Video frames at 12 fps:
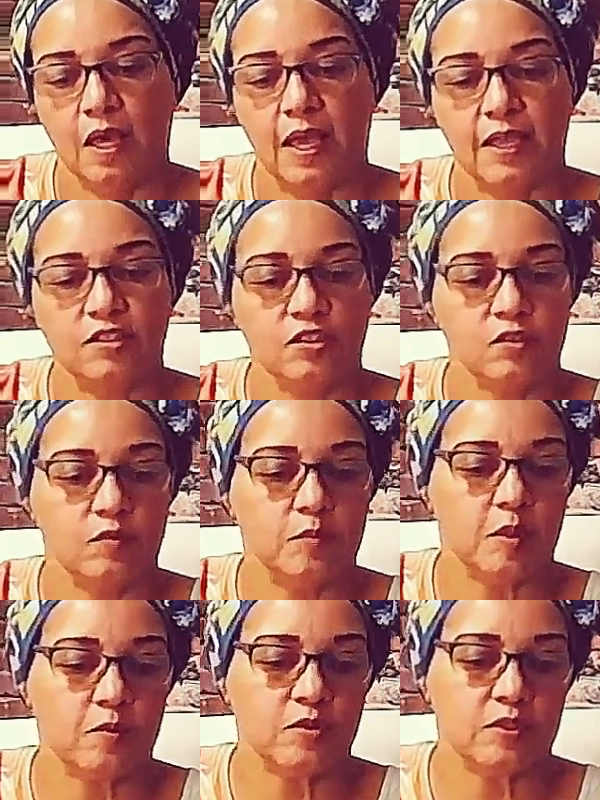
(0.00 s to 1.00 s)
I just
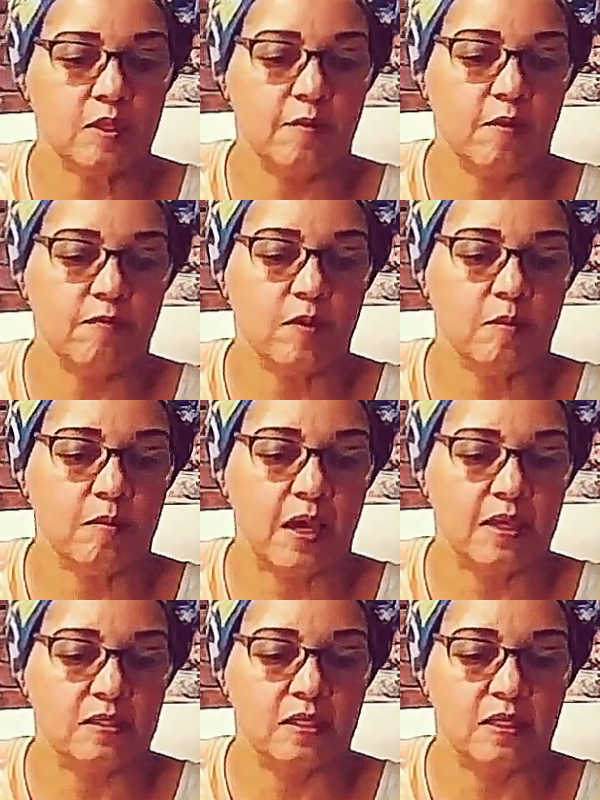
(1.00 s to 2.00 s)
remember some of them
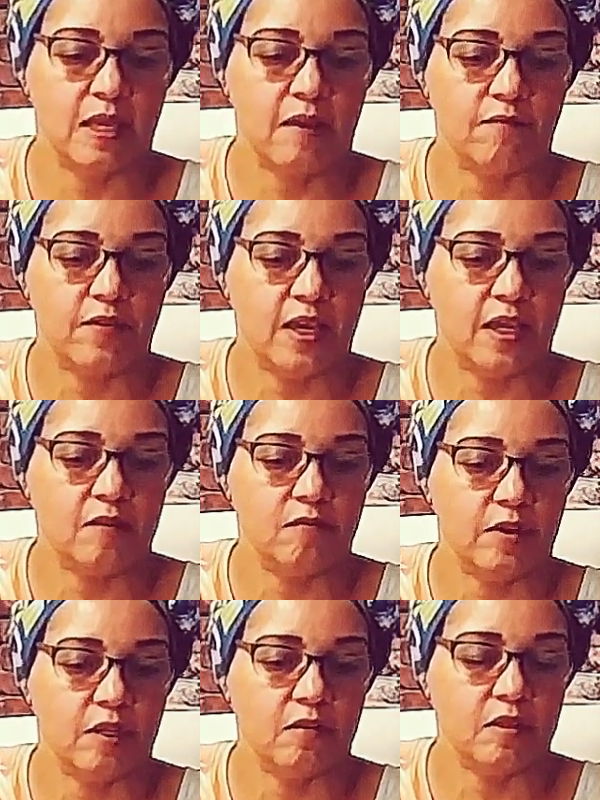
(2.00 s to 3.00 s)
I did not find
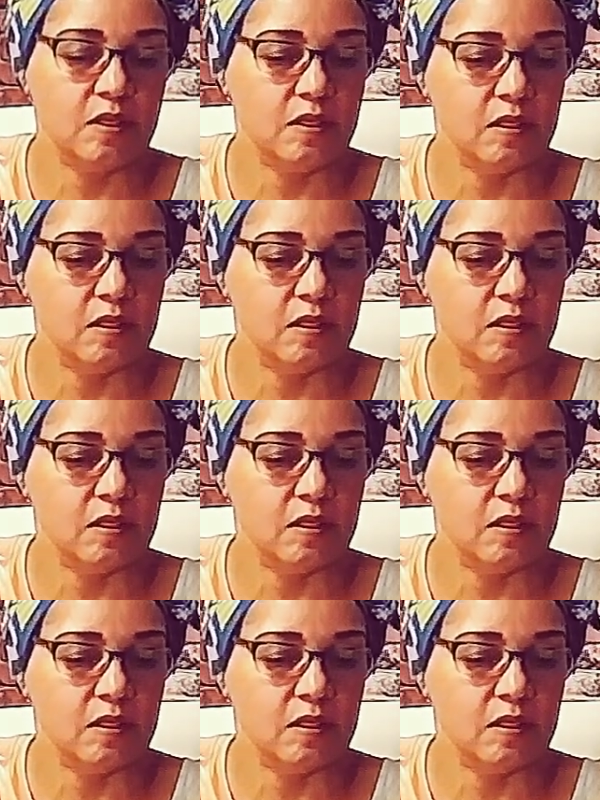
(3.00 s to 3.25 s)
very